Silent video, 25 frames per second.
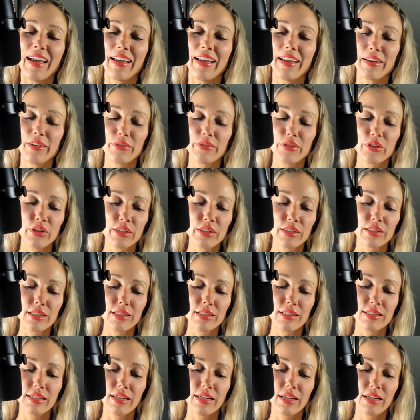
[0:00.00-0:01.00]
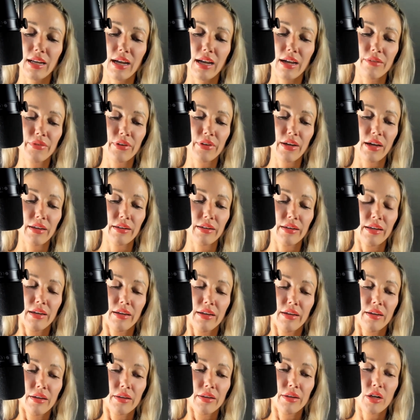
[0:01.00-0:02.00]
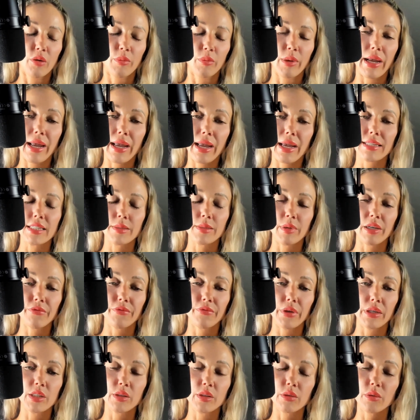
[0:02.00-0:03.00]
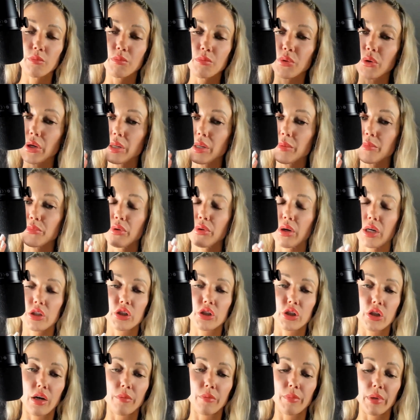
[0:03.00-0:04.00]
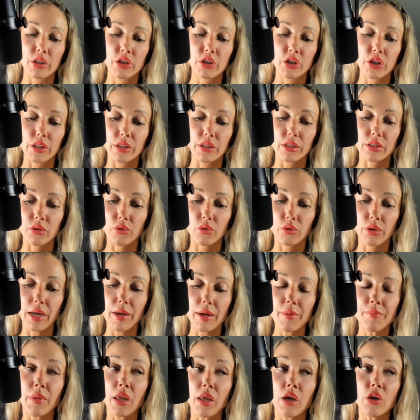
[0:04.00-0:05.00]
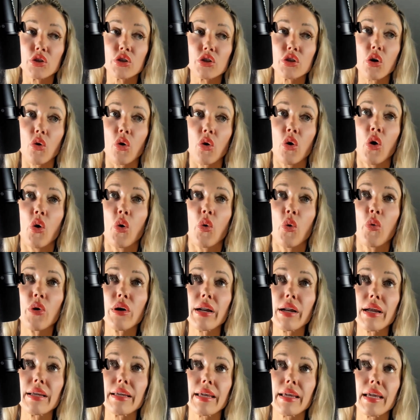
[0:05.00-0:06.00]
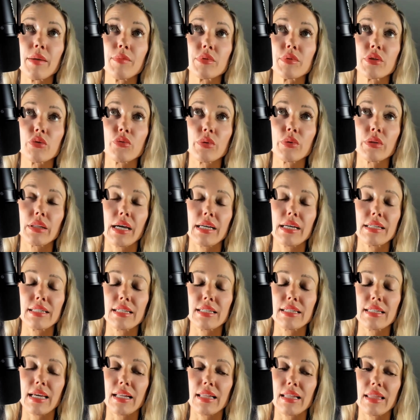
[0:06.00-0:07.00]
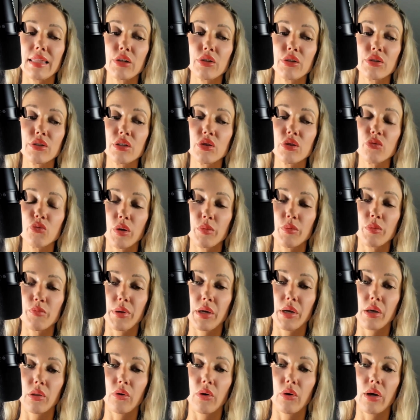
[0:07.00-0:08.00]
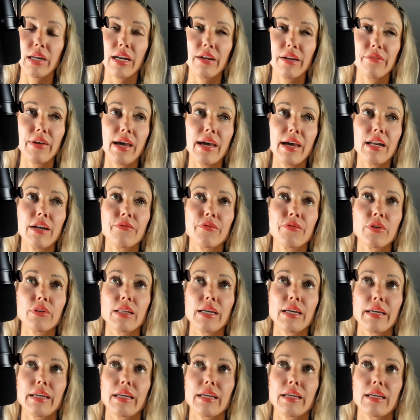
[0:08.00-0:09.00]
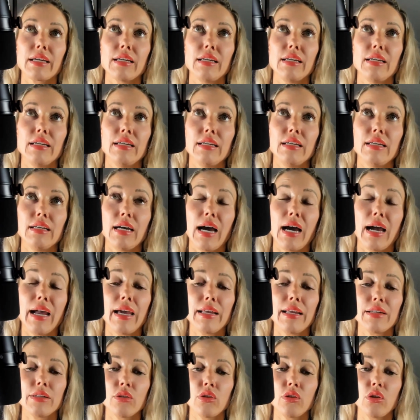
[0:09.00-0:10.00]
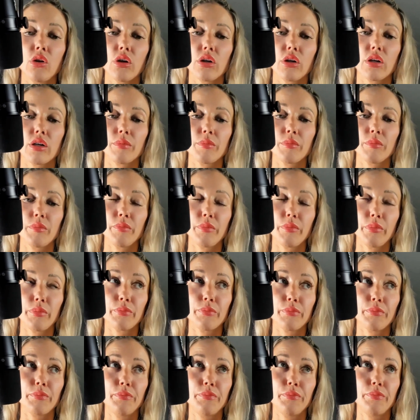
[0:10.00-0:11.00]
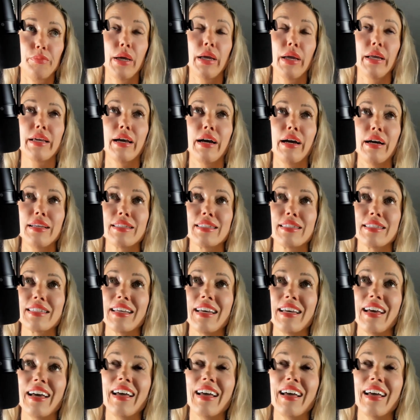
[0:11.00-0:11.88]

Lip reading: if you're just listening, I've got, my hands on my face putting pressure on my cheeks, okay? So what I came to realize is that there's this one pillow, and I've had it for I had to look because,